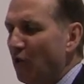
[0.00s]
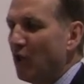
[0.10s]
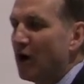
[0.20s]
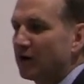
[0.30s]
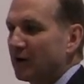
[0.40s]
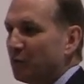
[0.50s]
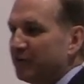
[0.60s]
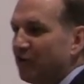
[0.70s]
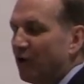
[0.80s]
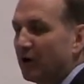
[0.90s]
longer
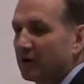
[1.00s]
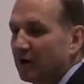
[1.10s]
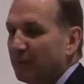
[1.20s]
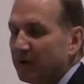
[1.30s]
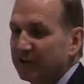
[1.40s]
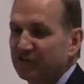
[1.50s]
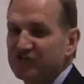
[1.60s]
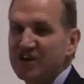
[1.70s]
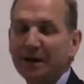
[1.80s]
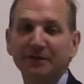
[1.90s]
rhetorical but is
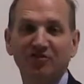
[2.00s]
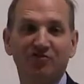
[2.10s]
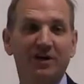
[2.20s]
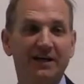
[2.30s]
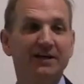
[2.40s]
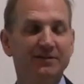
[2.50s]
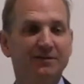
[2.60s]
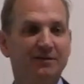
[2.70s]
demonstrated